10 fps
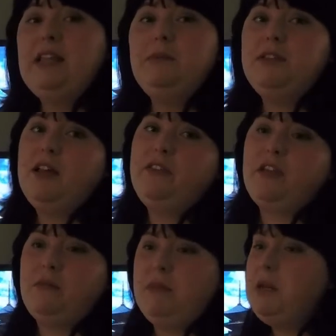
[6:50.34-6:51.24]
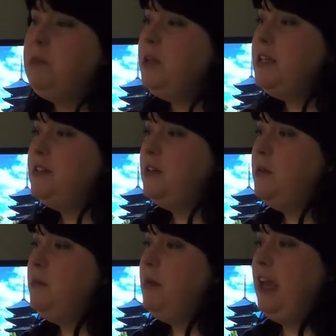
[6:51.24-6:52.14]
themselves on
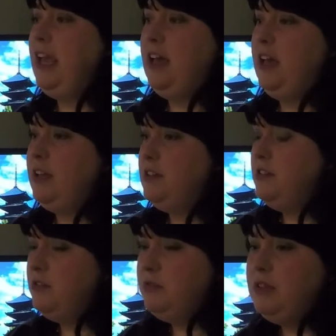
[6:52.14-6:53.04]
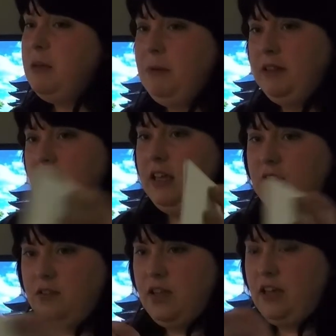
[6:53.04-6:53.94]
minimalism and keeping
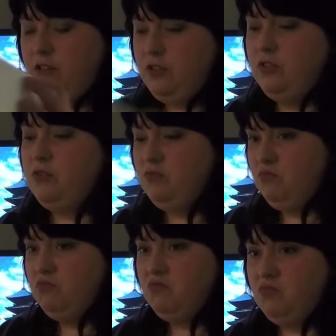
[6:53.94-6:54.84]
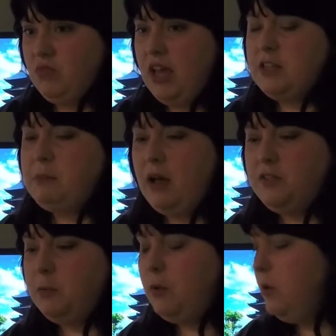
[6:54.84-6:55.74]
things as
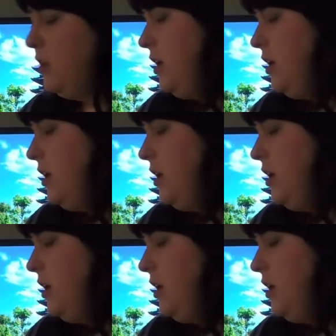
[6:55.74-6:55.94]
possible.